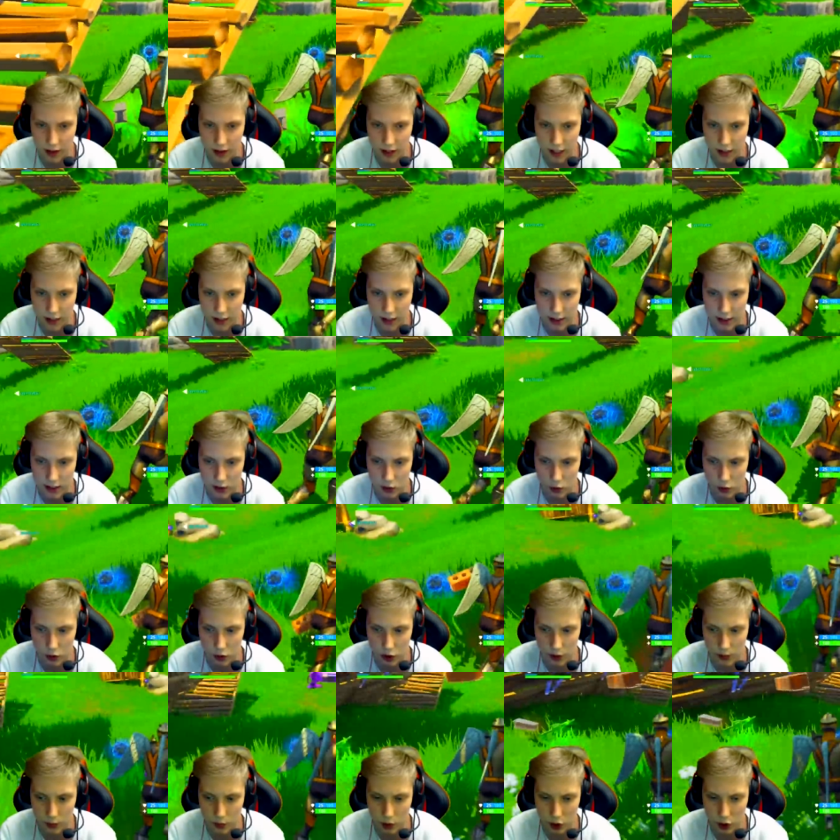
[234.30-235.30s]
This is
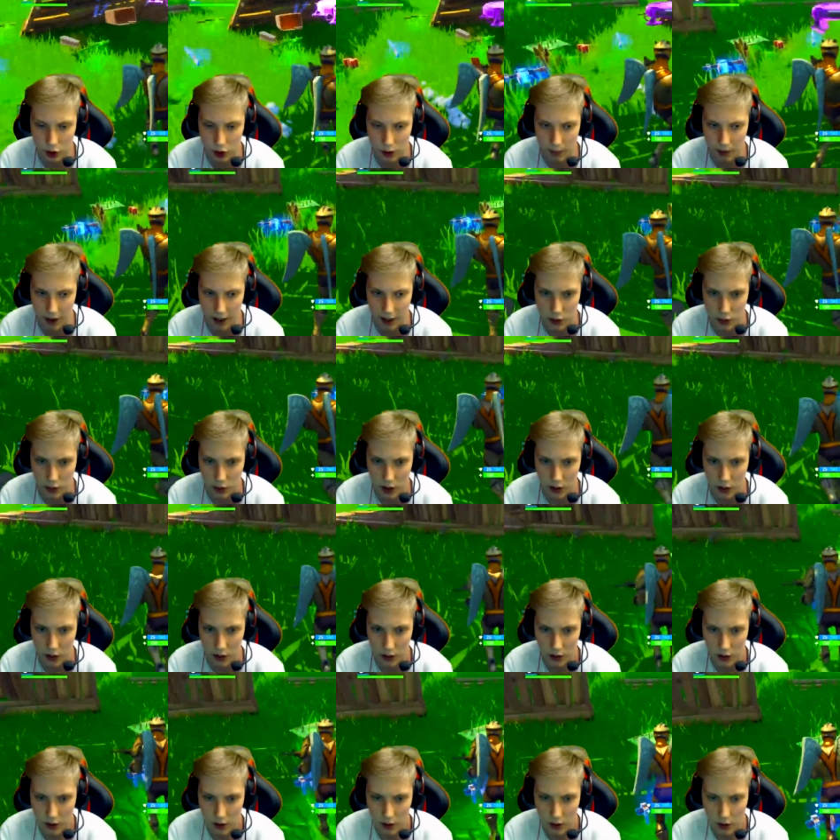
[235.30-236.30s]
awesome. Got a jump pad as well.
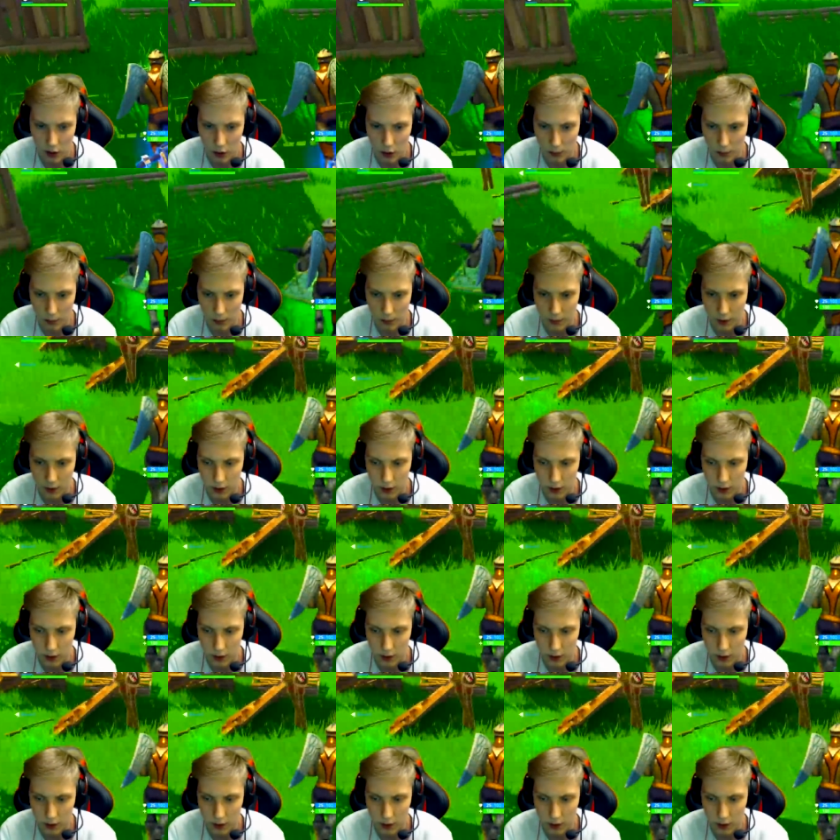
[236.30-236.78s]
Hold on.